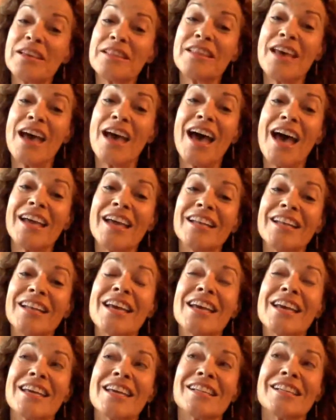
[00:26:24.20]
that.
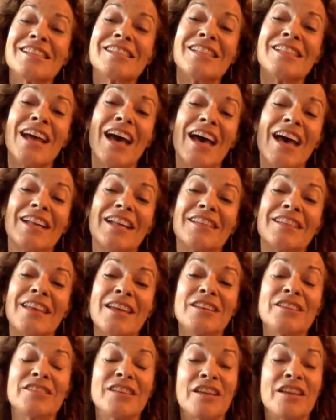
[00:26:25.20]
It's that they
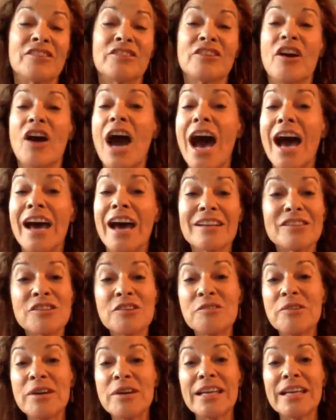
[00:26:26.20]
don't know how to do
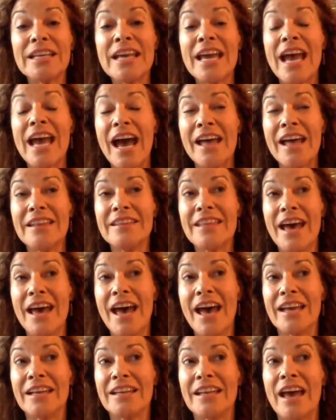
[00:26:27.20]
it. And
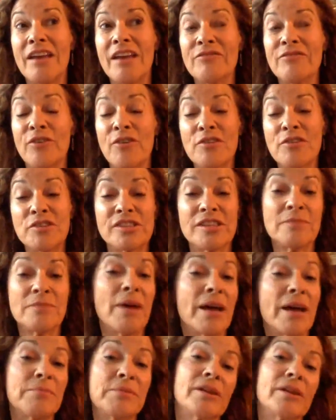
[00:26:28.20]
that at first it might
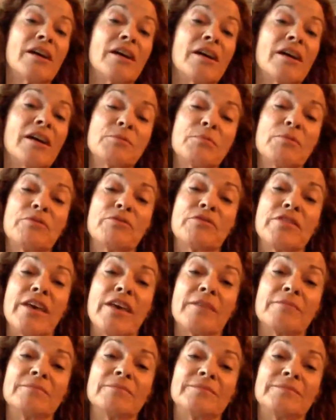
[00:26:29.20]
be uncomfortable for
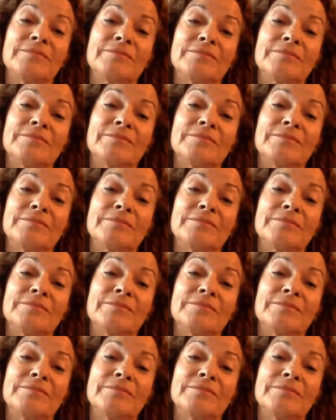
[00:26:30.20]
them.